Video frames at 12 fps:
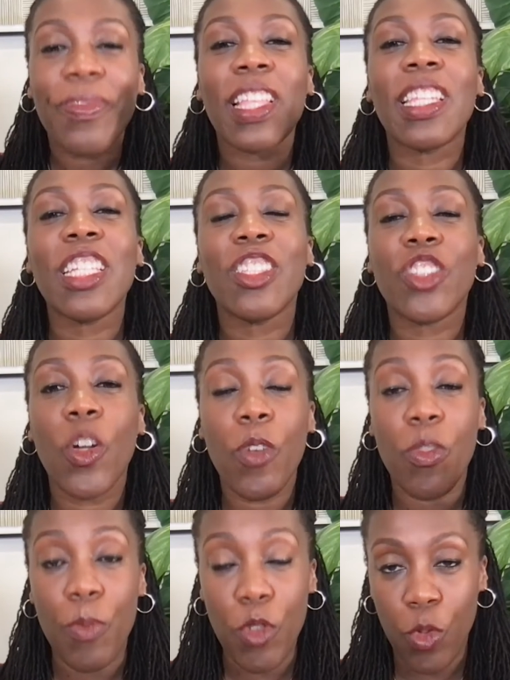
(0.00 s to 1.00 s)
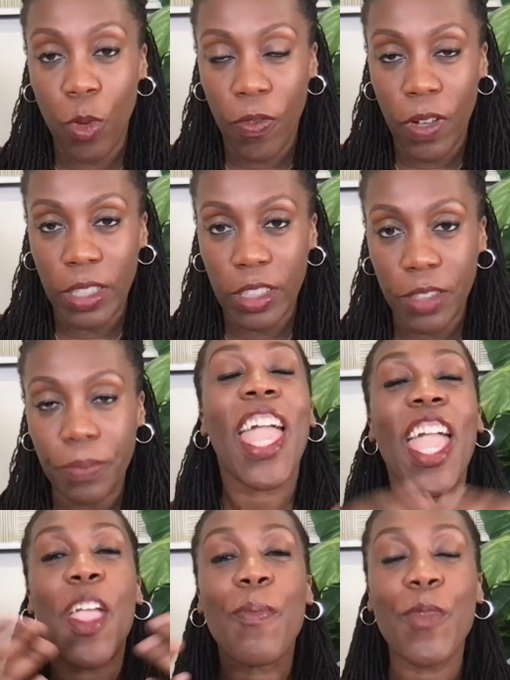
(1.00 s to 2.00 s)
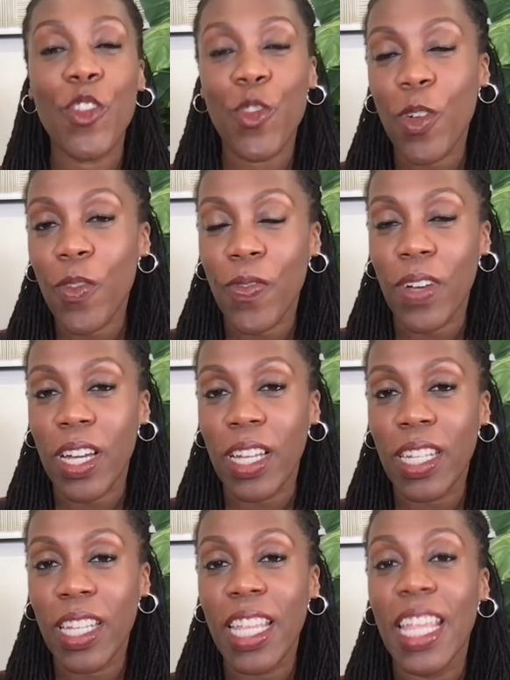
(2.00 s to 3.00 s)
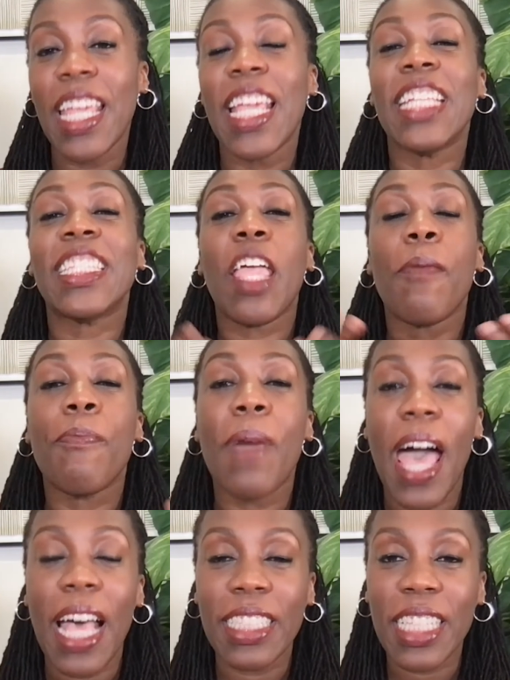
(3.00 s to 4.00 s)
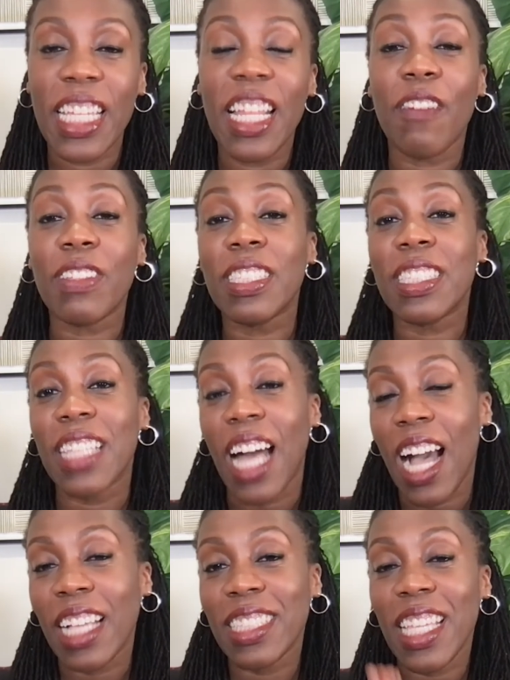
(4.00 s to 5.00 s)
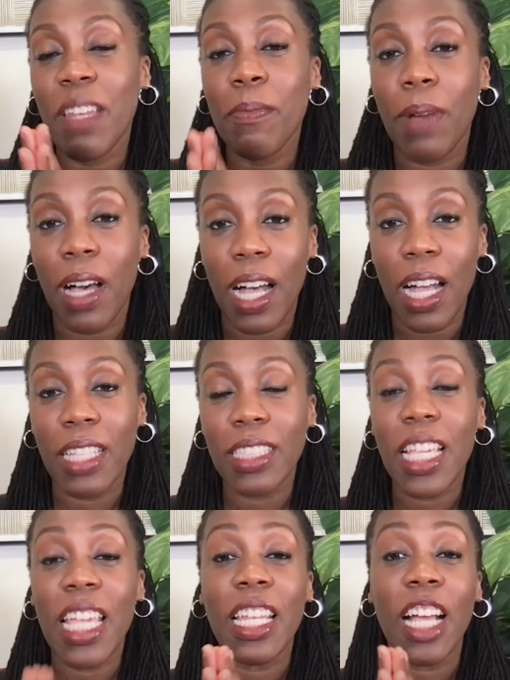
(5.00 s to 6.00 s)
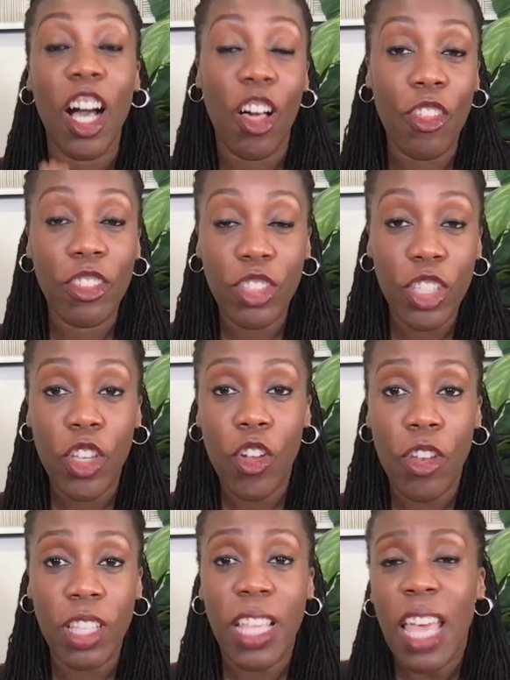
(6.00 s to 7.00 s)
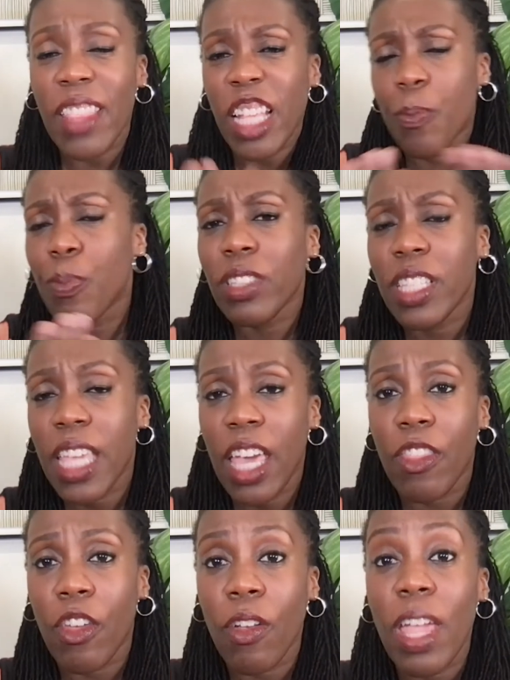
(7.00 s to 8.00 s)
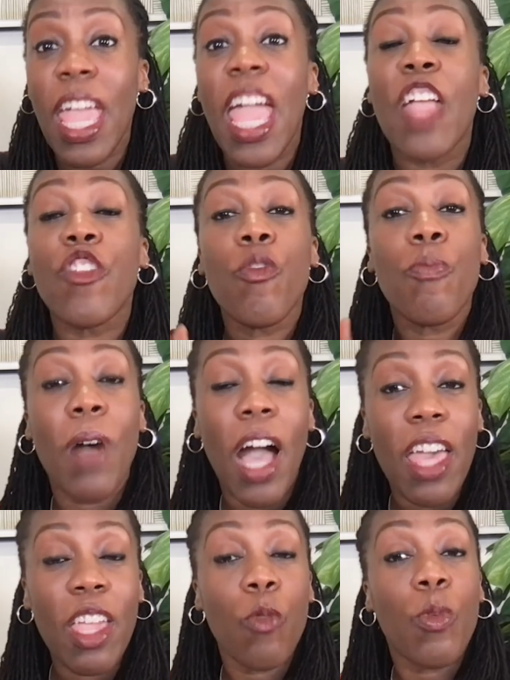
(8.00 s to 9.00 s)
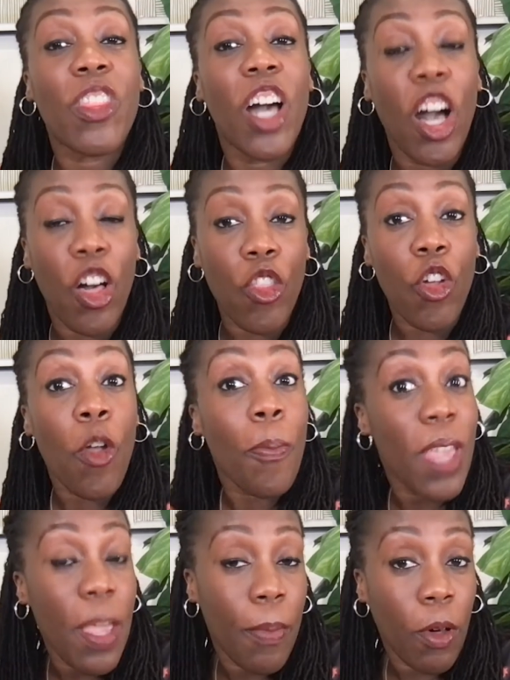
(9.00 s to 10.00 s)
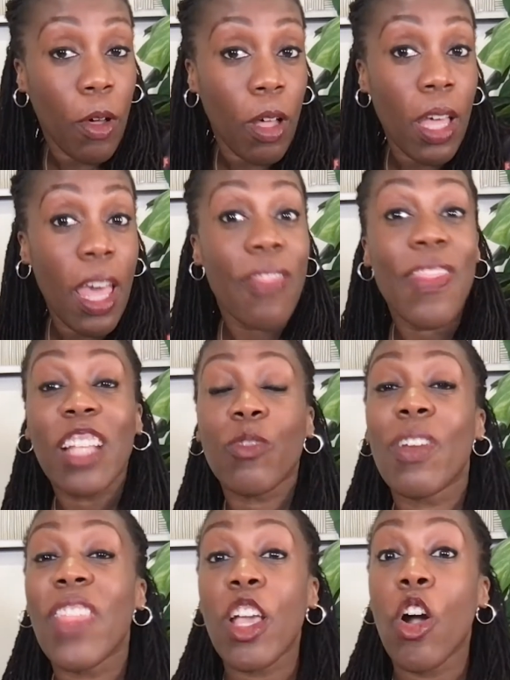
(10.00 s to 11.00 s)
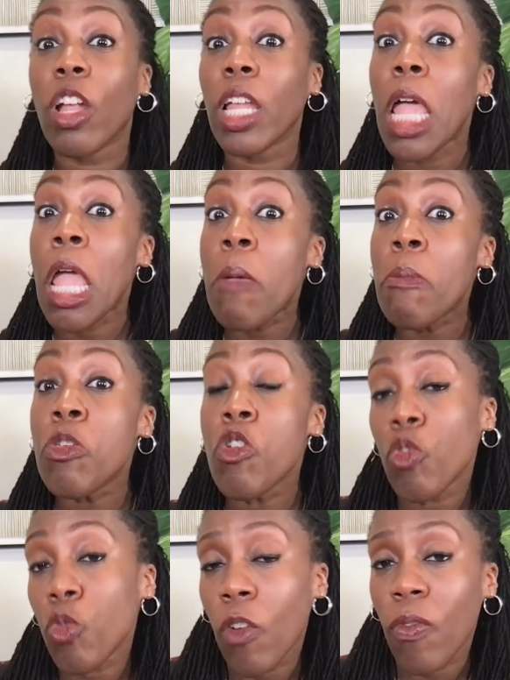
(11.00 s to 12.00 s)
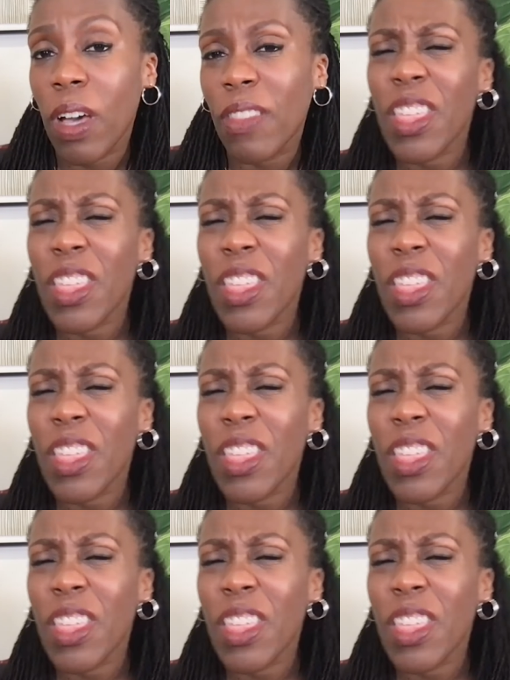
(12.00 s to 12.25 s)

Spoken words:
Let's start with mutual funds. A mutual fund is a basket of stocks and bonds and other securities that's put together and you buy it with other people. That's why they call it a mutual fund.